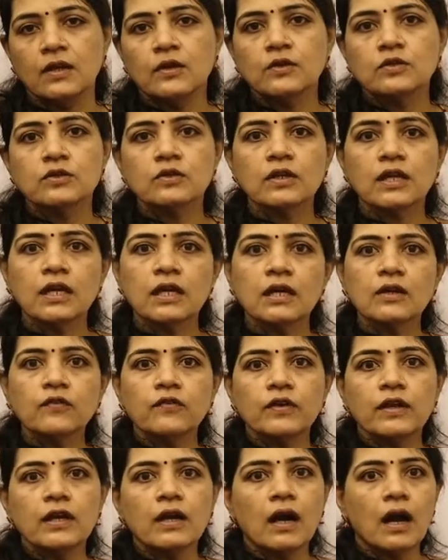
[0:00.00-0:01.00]
So here
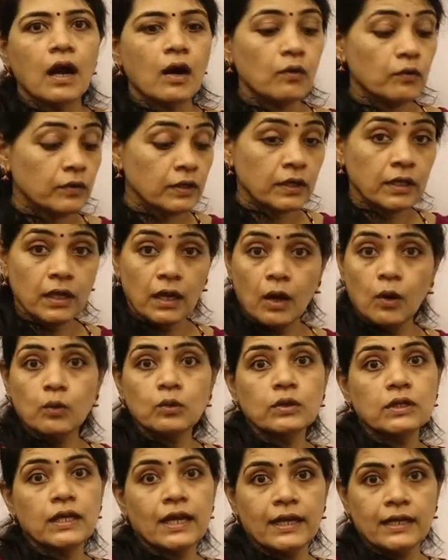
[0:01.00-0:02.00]
we have
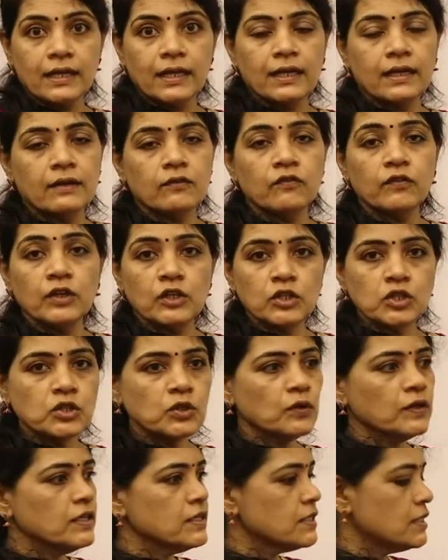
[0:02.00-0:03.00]
ground and a
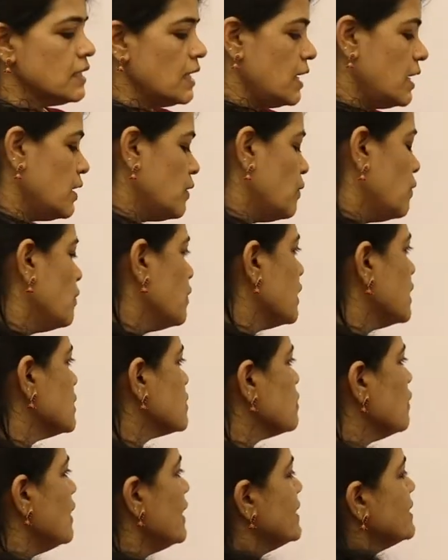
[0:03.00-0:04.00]
window is there. Okay,
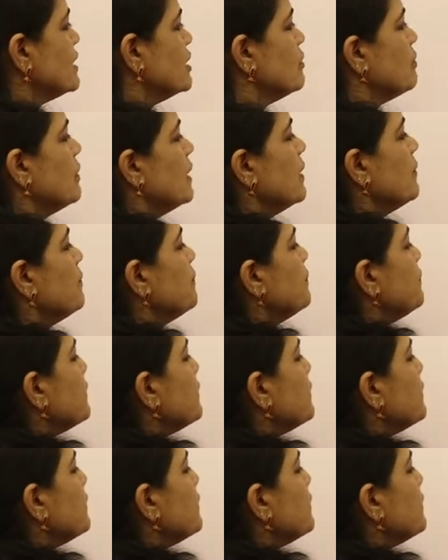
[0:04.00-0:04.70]
so let it be